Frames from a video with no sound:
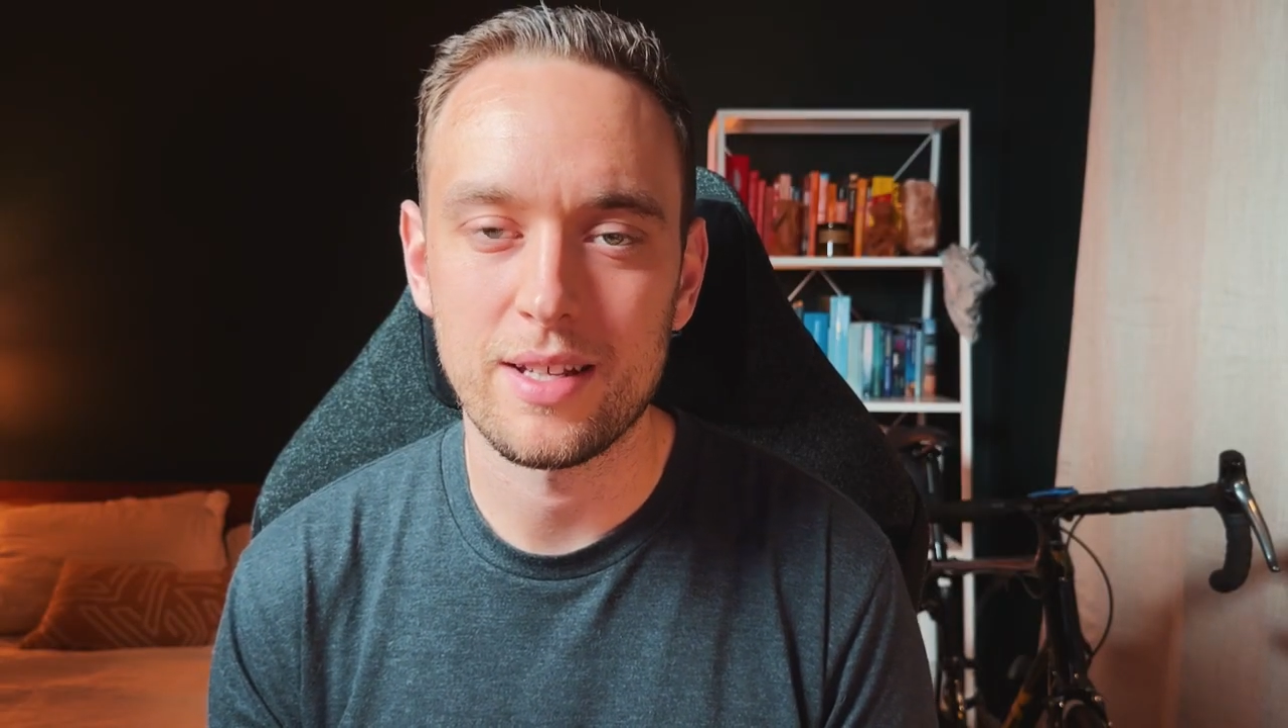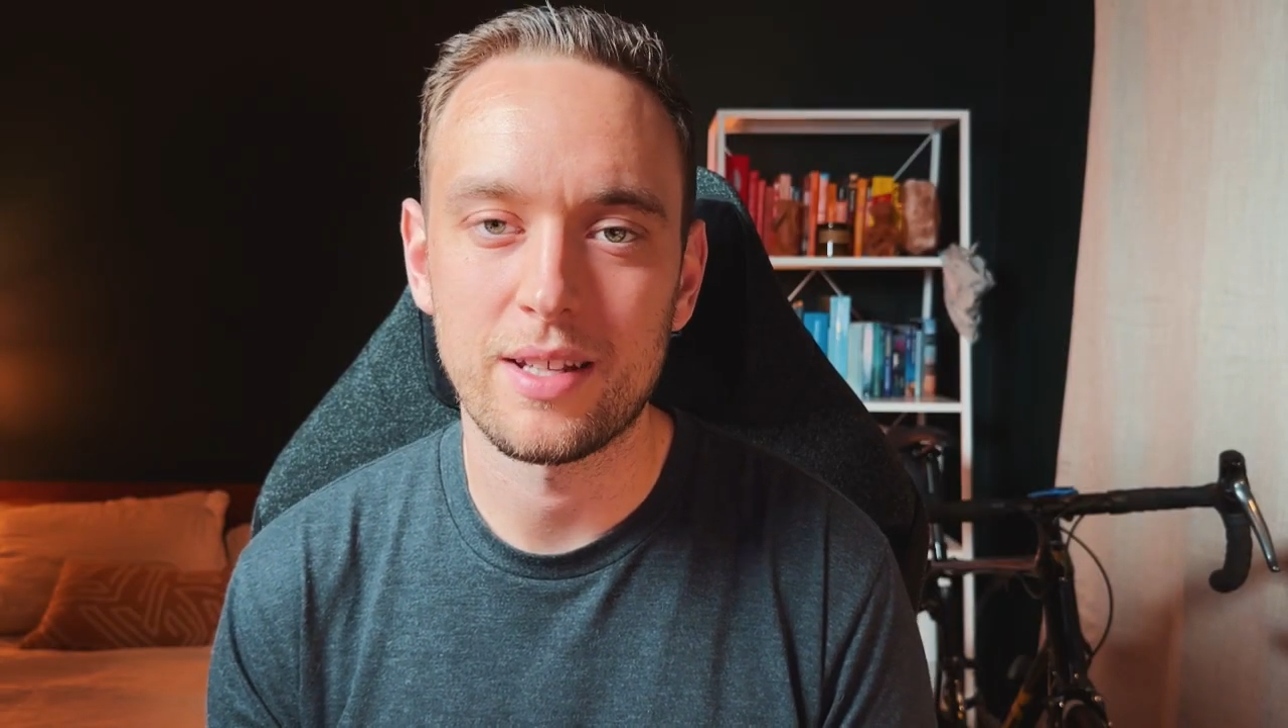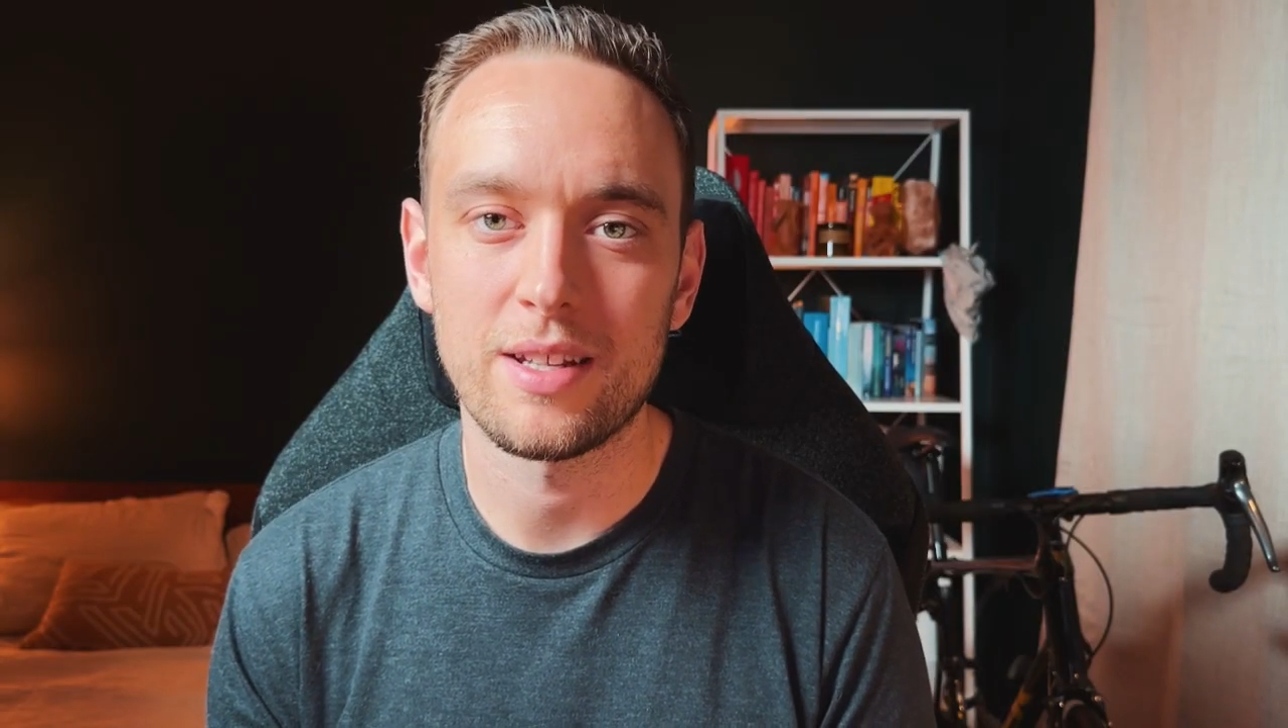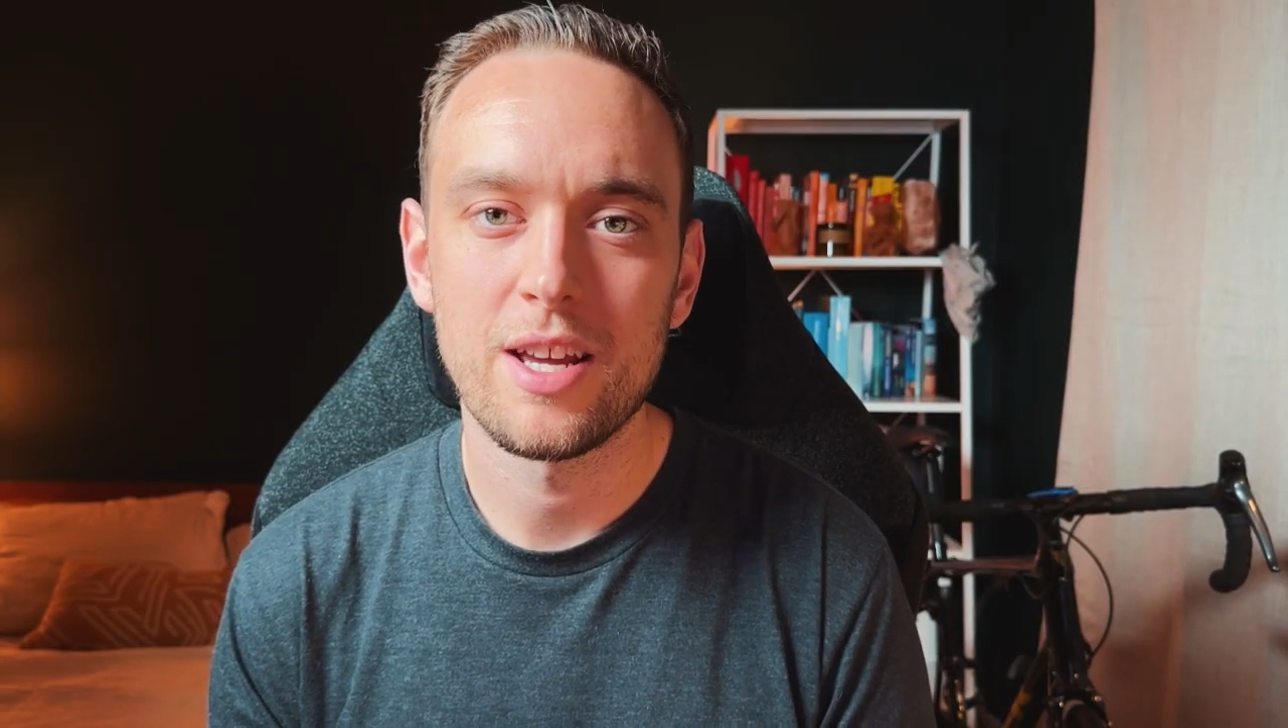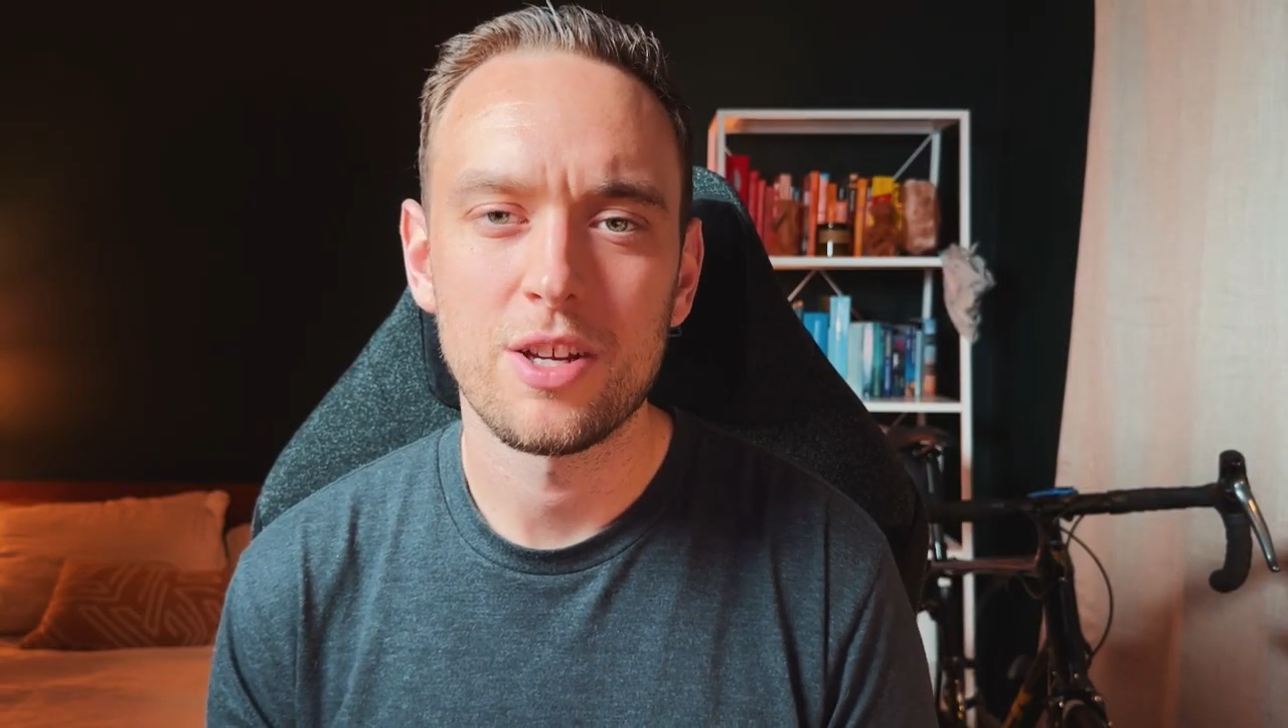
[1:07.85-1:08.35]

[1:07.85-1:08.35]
and